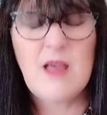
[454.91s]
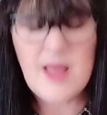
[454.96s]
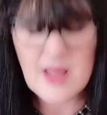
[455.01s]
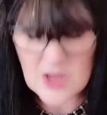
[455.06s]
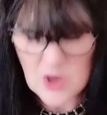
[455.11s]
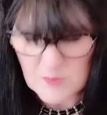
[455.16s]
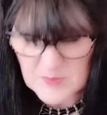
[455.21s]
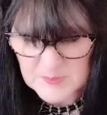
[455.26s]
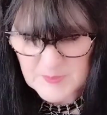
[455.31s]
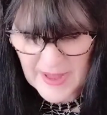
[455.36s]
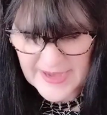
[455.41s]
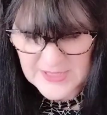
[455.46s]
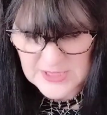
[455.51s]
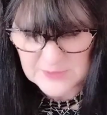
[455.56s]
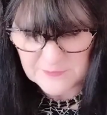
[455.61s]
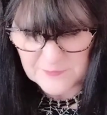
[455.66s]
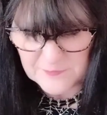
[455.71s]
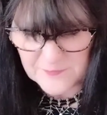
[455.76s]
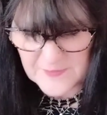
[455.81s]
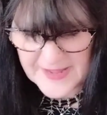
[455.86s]
It comes back
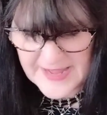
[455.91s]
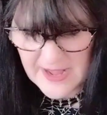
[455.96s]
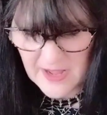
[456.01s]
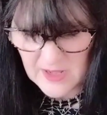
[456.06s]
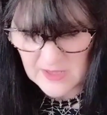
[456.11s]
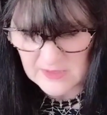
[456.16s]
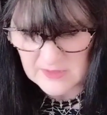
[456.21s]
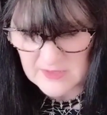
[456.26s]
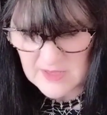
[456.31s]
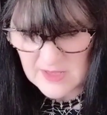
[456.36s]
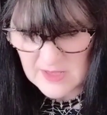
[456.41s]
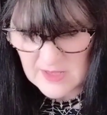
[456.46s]
to fear.